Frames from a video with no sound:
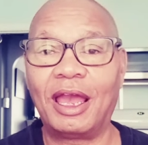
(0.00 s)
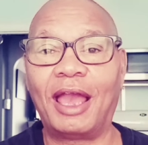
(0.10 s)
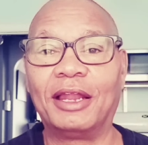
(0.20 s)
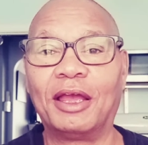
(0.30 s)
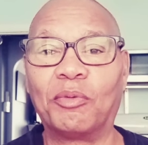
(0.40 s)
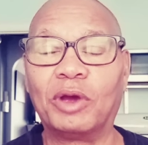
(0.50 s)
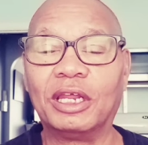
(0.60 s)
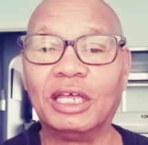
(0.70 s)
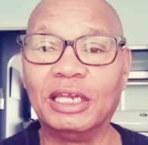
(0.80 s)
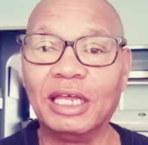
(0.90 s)
and then when
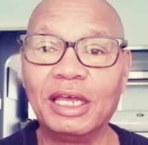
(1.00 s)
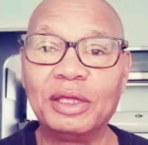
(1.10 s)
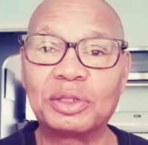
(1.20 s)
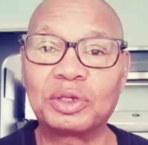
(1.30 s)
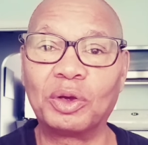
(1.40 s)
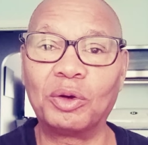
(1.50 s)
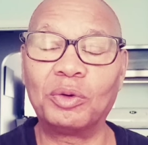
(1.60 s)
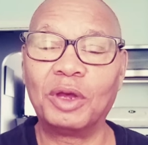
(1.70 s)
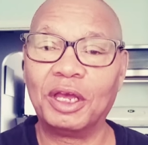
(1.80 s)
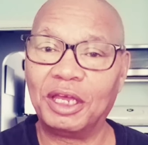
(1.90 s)
he needs
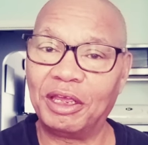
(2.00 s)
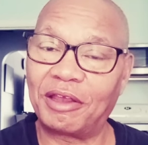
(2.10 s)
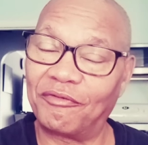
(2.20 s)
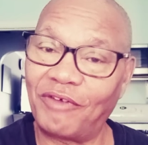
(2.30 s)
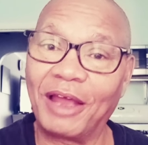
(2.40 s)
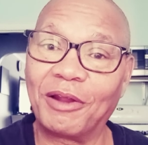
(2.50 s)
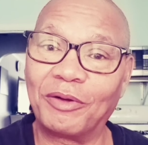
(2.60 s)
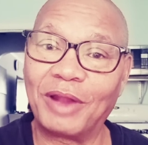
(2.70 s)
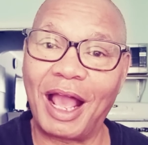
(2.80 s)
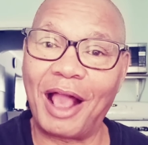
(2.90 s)
to, he can fight
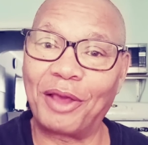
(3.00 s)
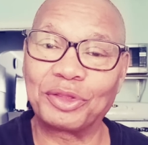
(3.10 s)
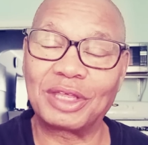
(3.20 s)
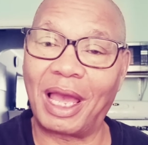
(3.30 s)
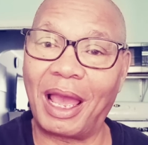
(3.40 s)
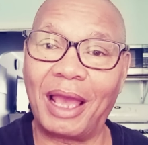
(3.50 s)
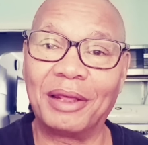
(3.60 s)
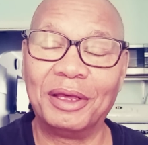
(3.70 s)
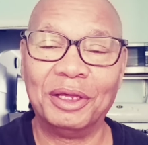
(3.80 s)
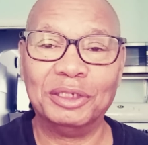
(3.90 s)
on the outside.